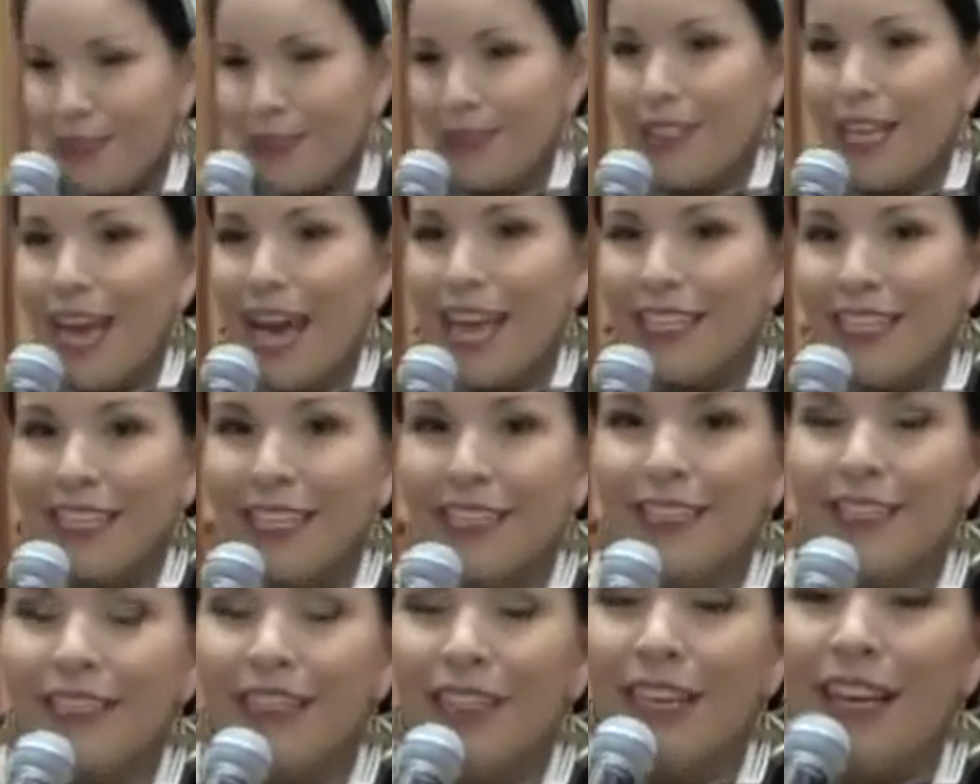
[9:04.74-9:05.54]
of
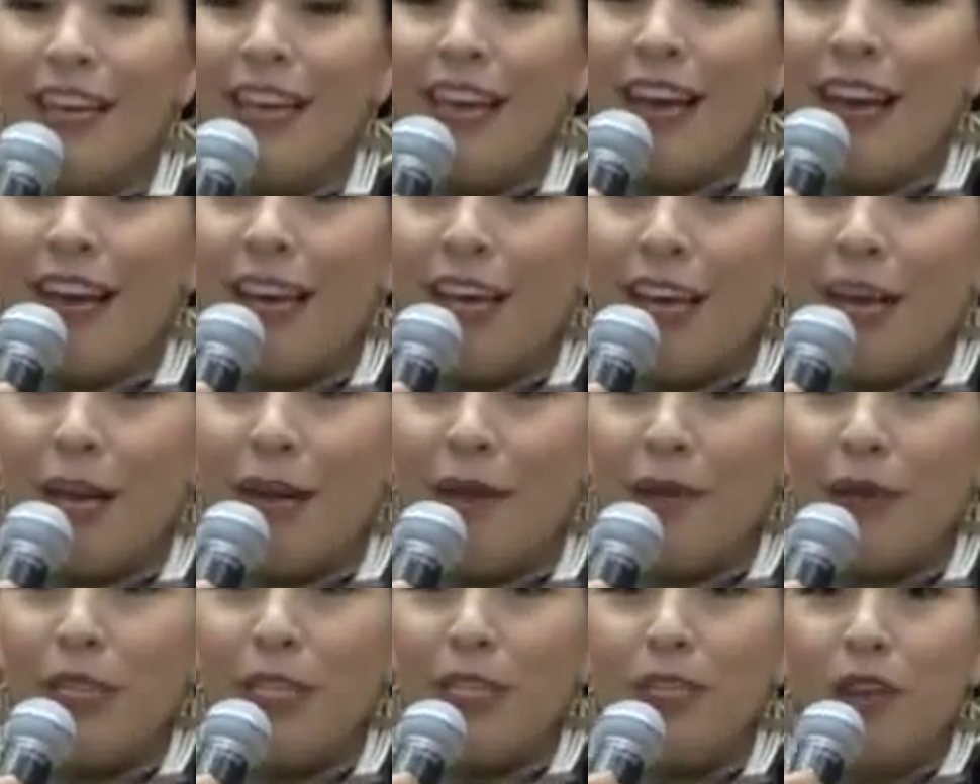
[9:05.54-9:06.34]
satin.
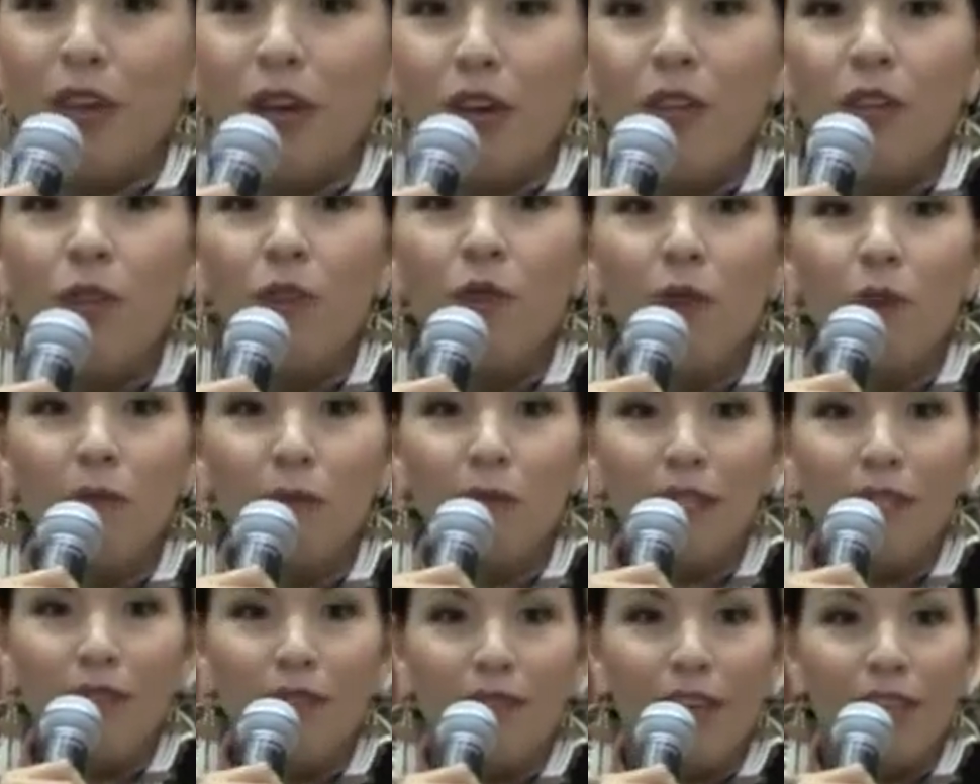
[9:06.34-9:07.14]
It's called the
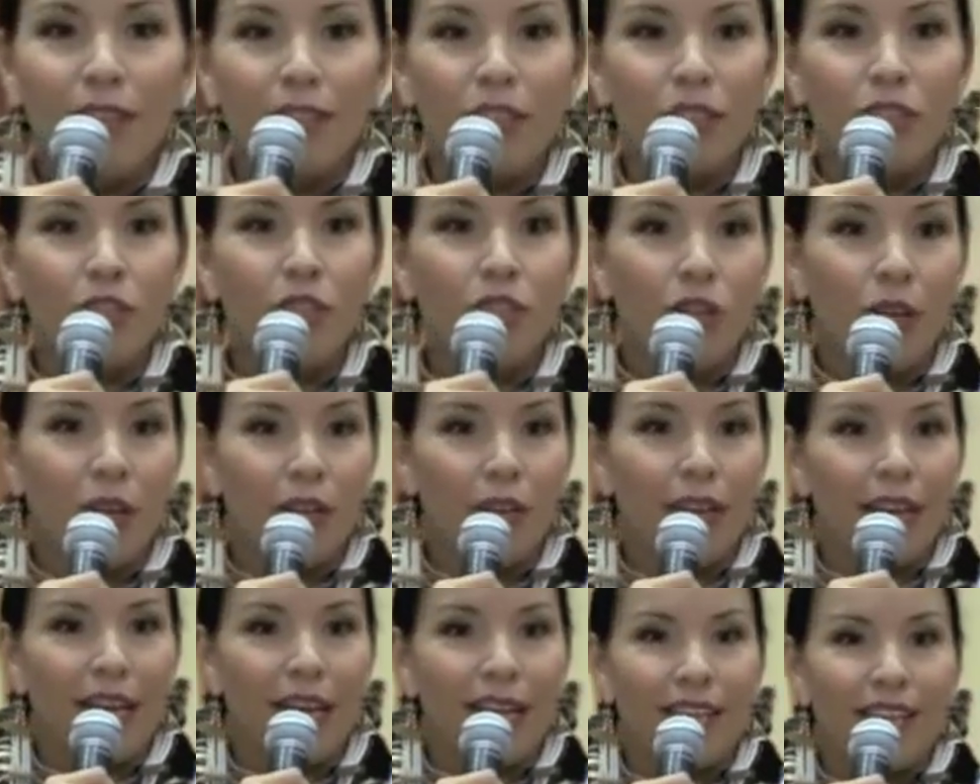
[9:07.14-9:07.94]
Woman's Fancy
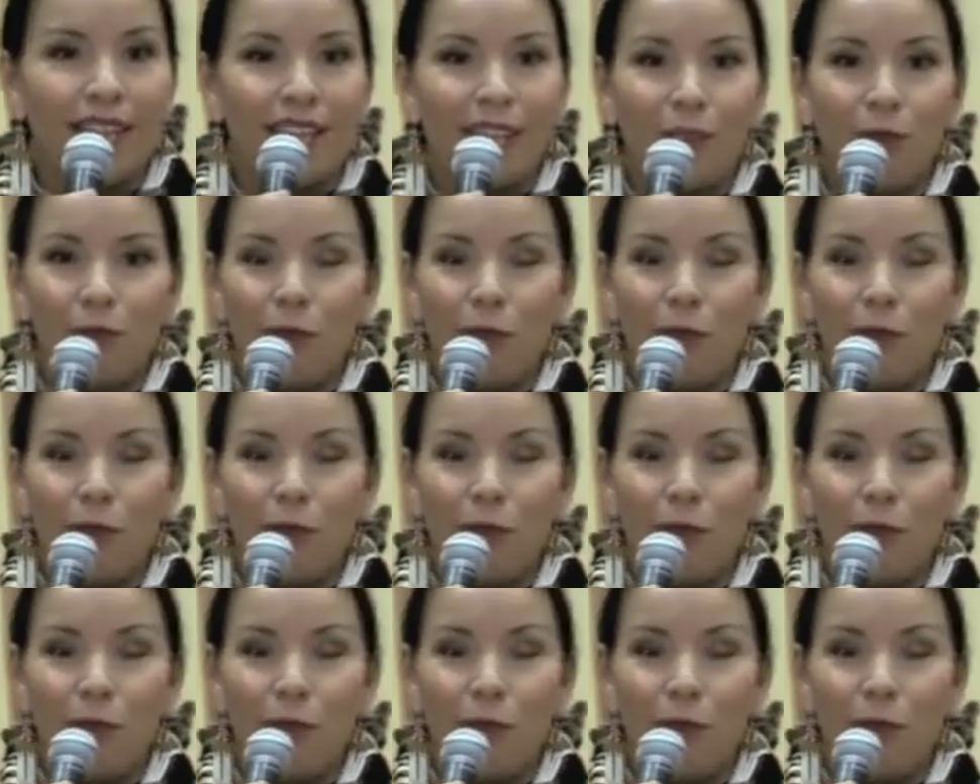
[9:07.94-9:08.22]
Shawl Dance,